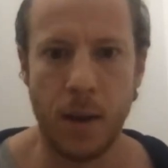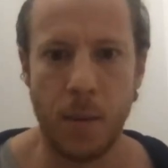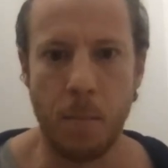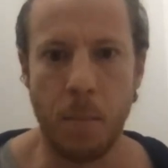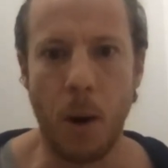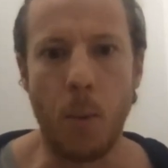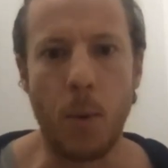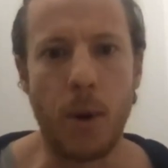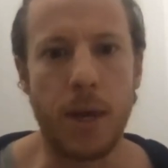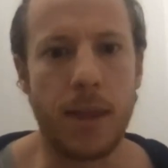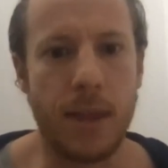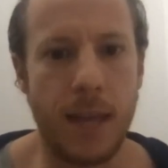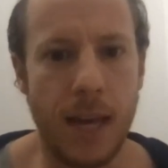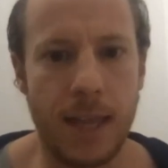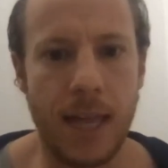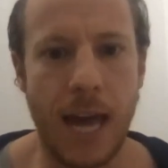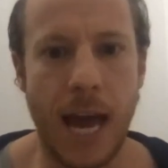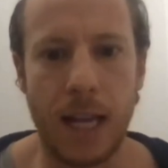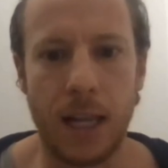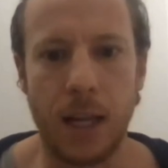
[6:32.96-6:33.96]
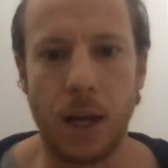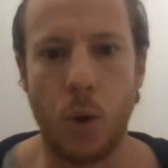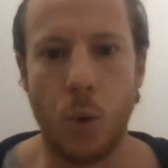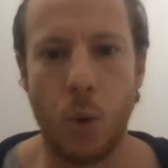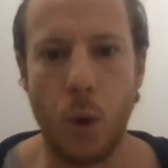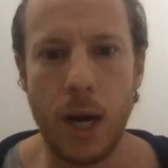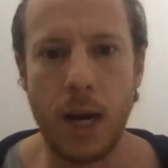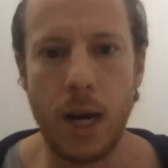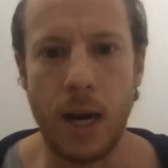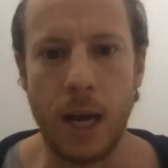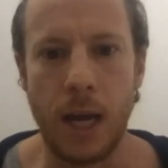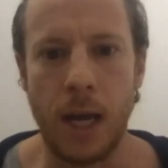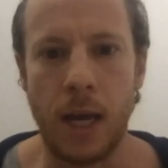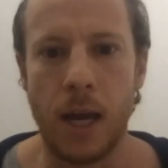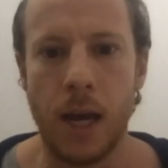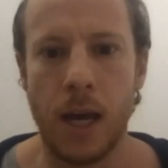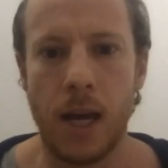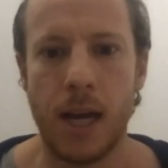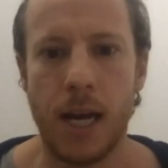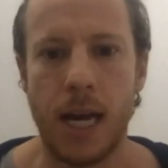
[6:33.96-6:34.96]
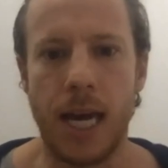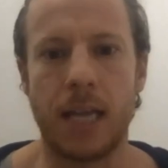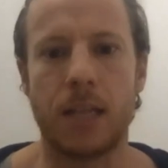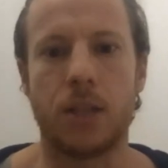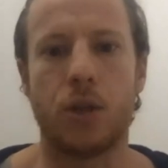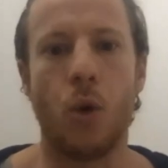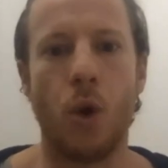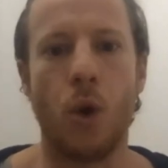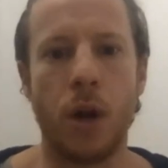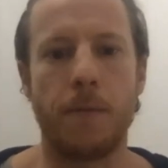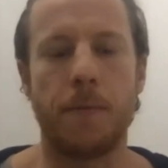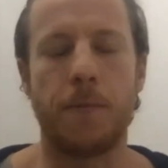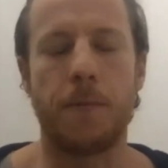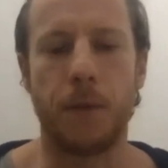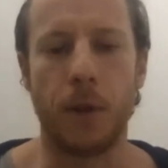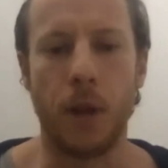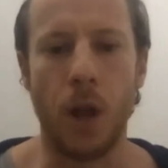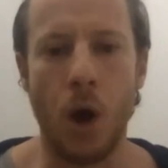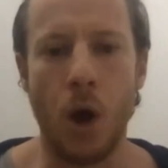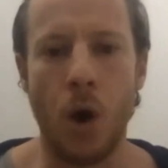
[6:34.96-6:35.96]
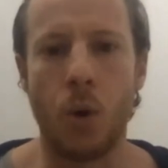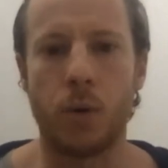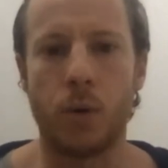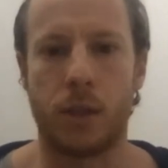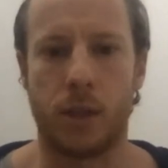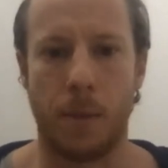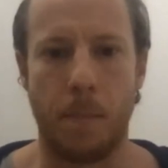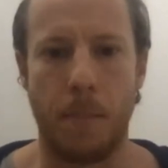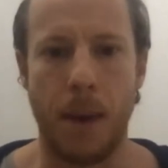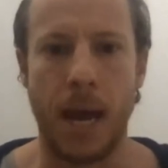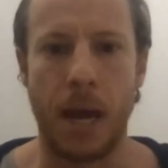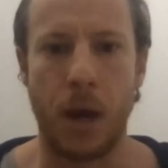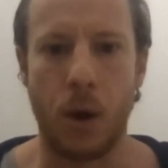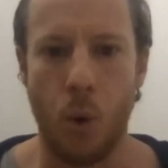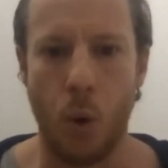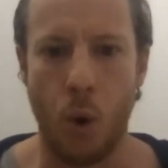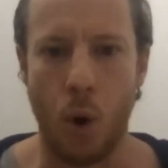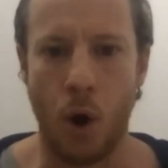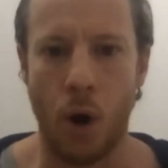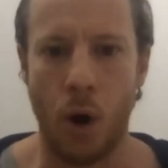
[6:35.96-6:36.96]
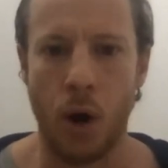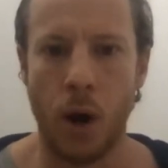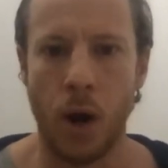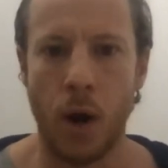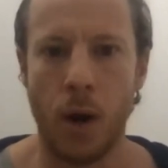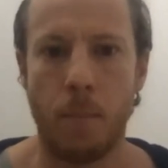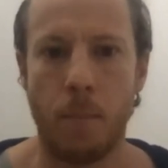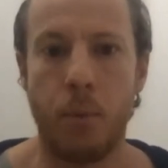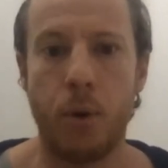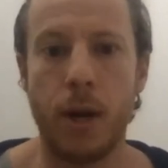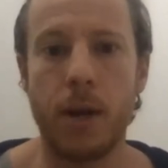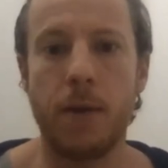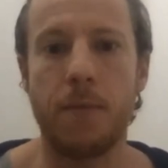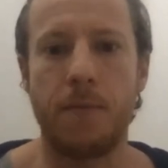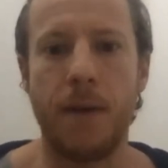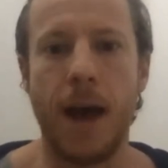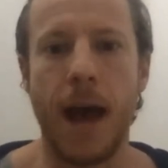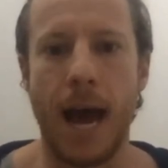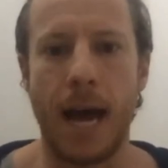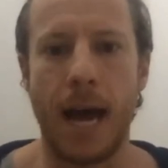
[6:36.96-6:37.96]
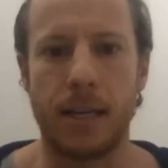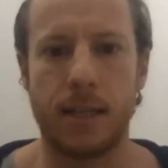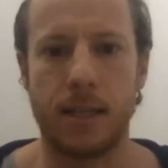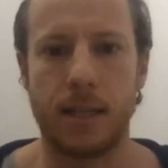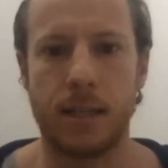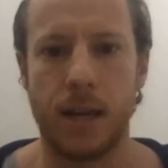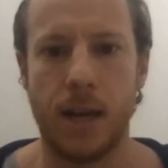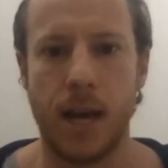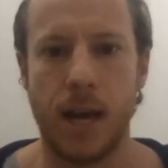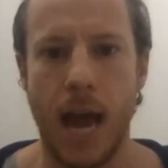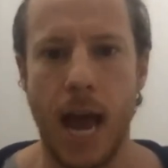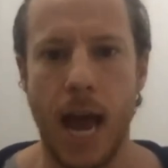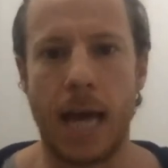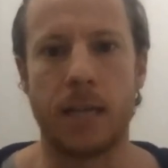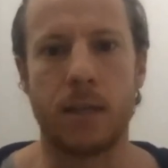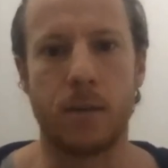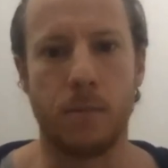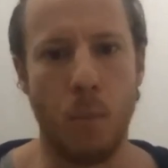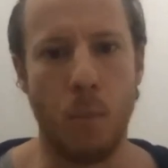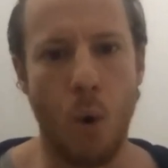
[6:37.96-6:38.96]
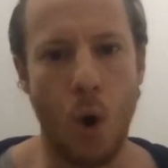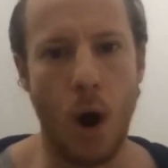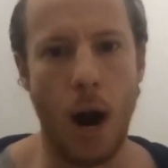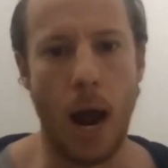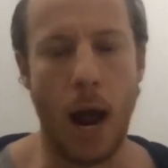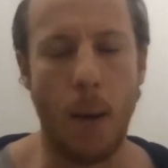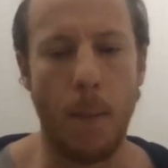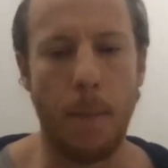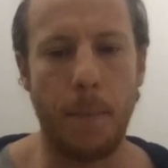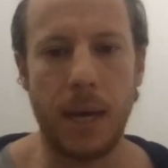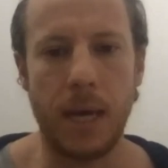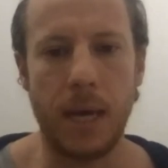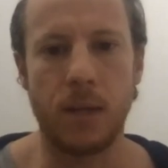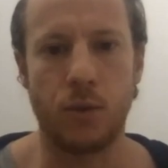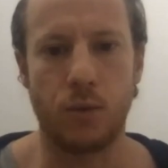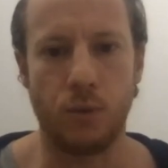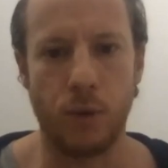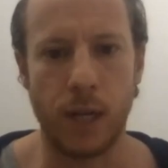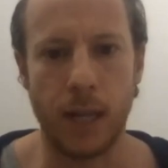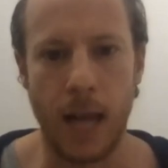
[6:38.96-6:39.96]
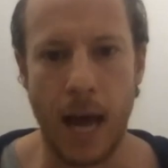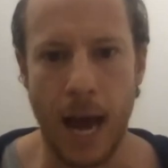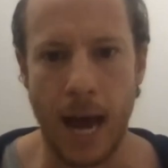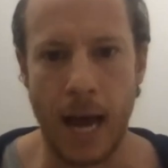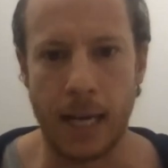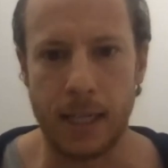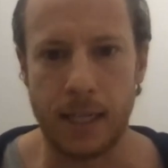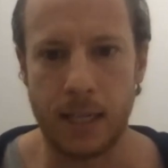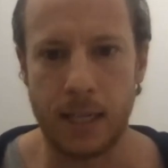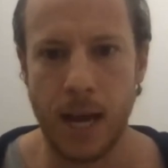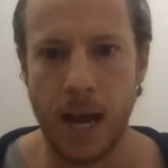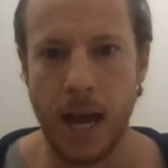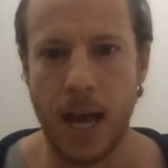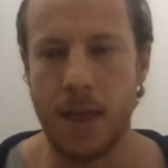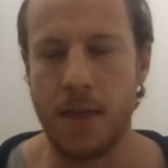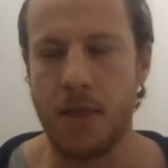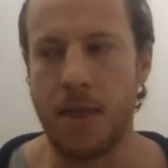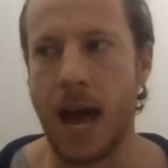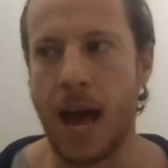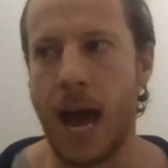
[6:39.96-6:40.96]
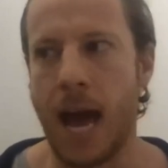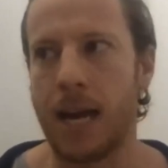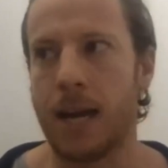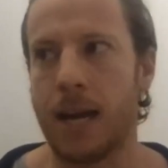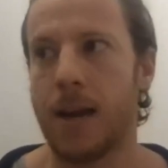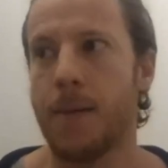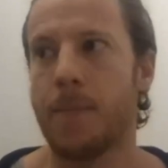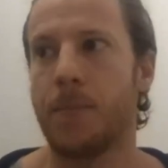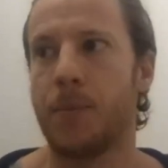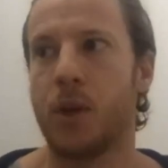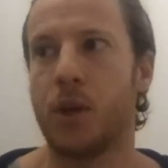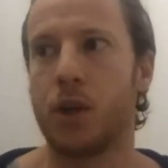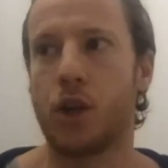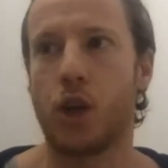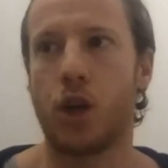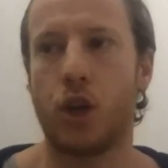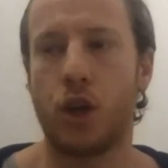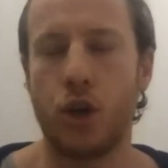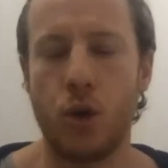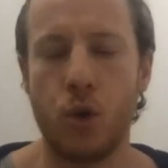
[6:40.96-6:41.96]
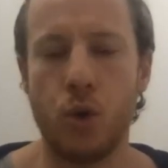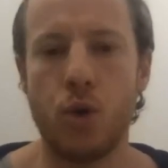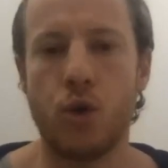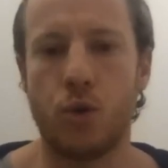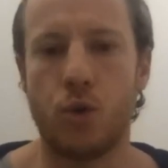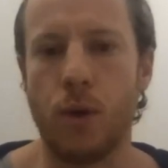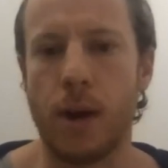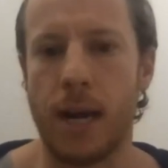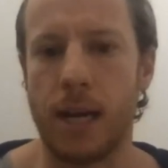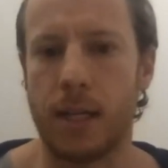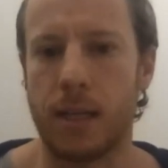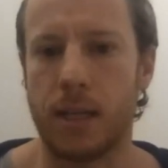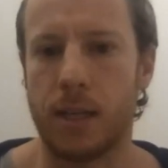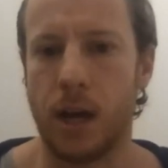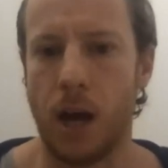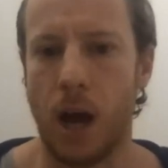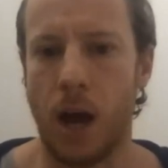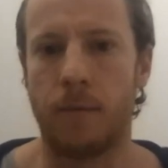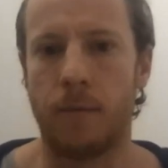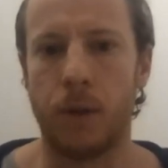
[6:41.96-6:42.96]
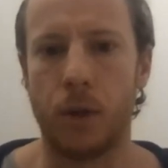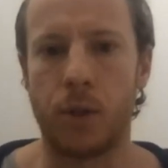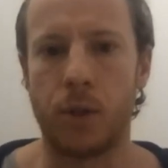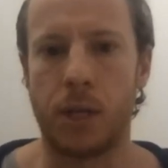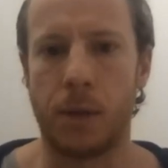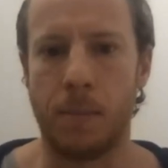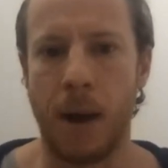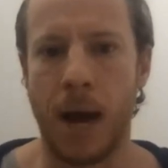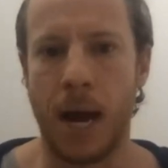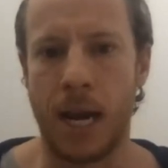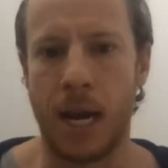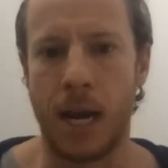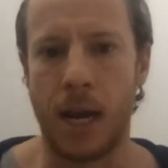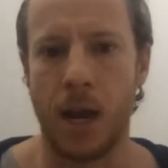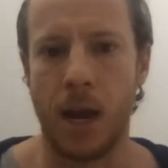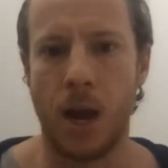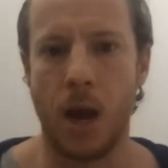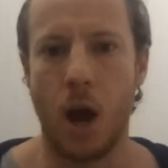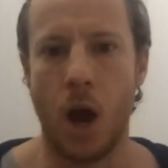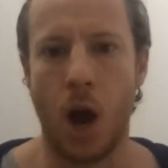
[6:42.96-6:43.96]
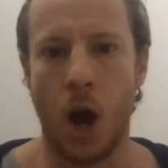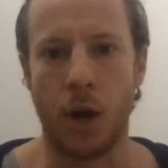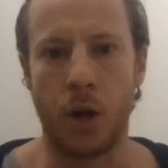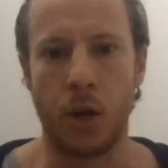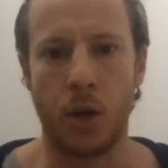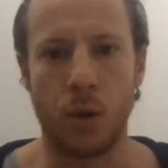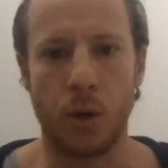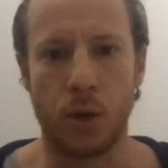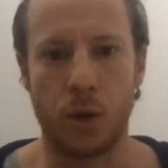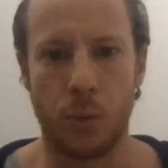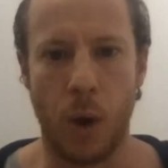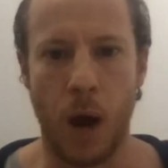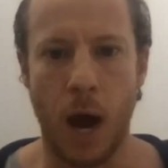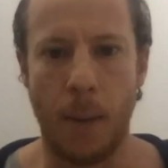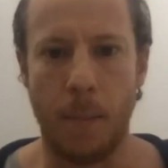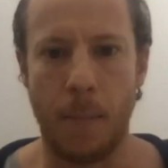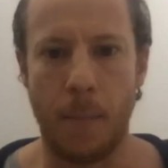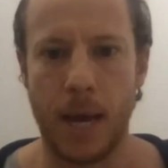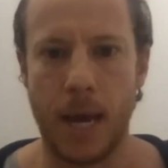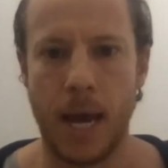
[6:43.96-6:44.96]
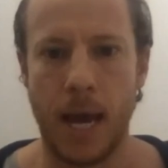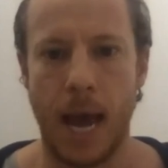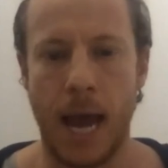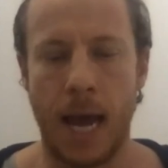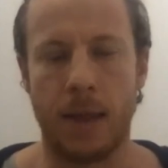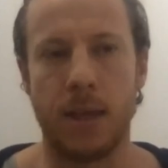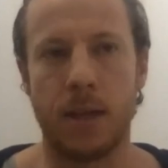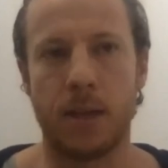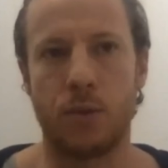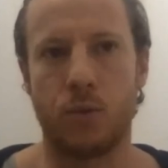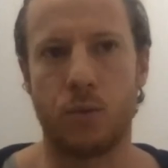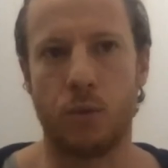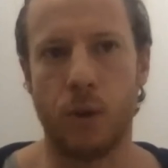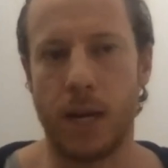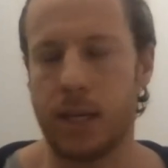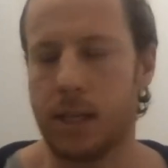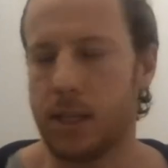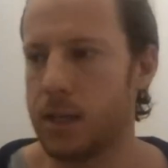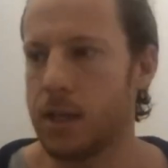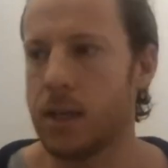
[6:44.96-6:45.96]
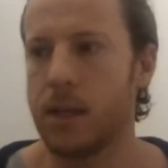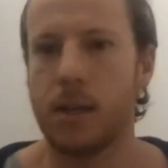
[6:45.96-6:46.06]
but we think that liquidity is going to flow to Bancor pretty fast as more LPs realize that there's a huge risk of losing money on Uniswap, and this risk